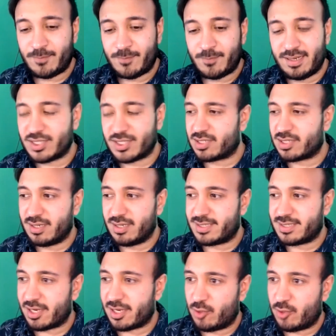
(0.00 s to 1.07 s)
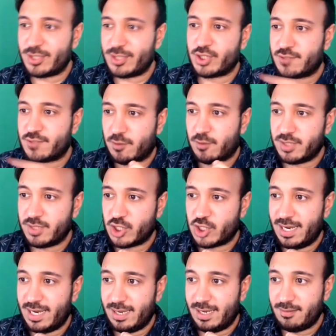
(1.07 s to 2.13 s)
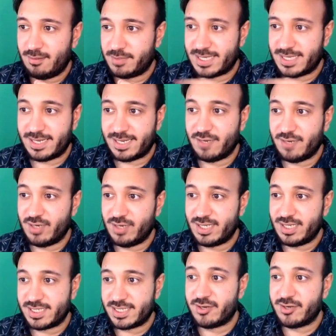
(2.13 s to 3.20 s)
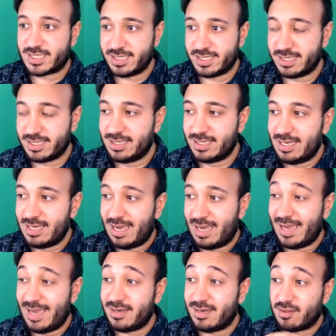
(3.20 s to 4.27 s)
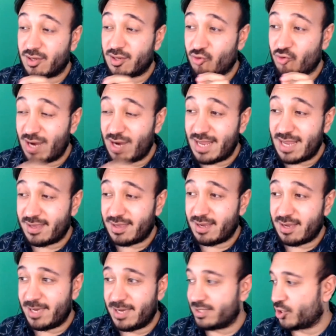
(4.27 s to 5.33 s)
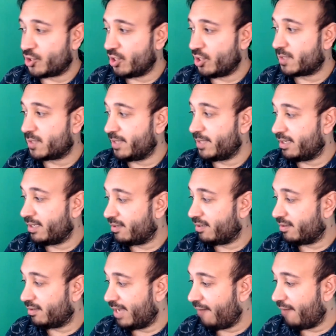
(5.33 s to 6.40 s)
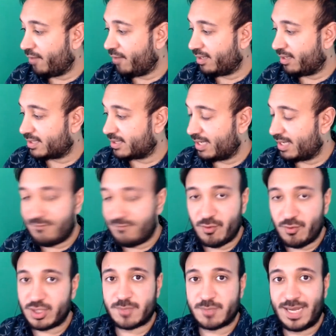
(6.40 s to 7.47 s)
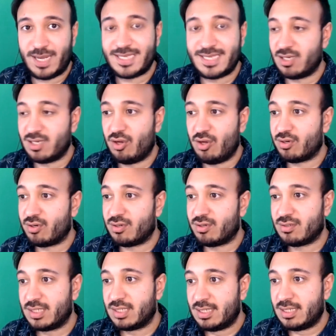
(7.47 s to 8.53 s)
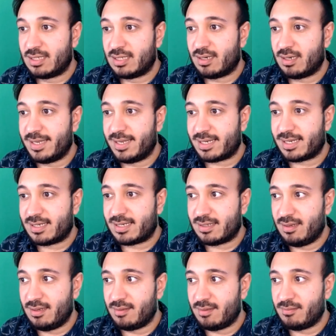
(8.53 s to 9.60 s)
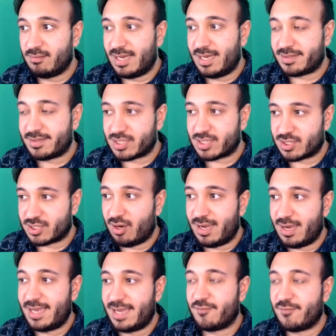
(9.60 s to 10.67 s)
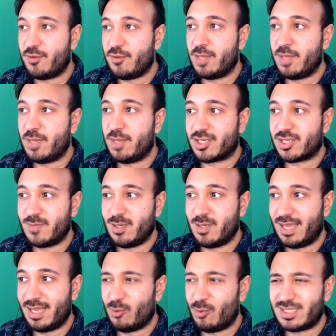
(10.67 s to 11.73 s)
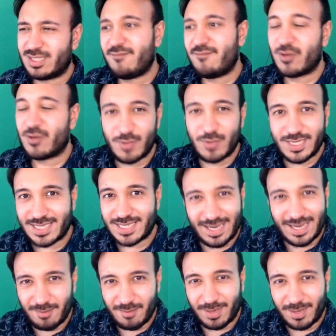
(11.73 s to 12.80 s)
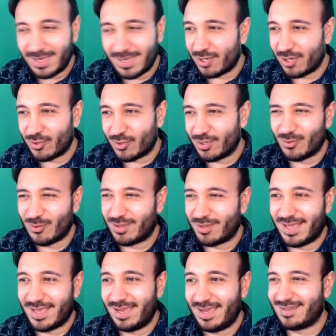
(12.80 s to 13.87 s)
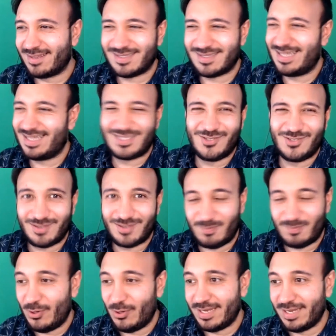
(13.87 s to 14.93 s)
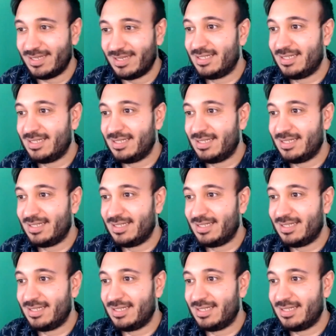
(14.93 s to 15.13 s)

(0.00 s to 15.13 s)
And I just started taking questions from the chat, but taking it really seriously. And the great thing about the stream has been everyone just plays along. Like at the start, I had a few people ask me like what difficulty setting I'm playing on and all of that, and I was like, that's not the point.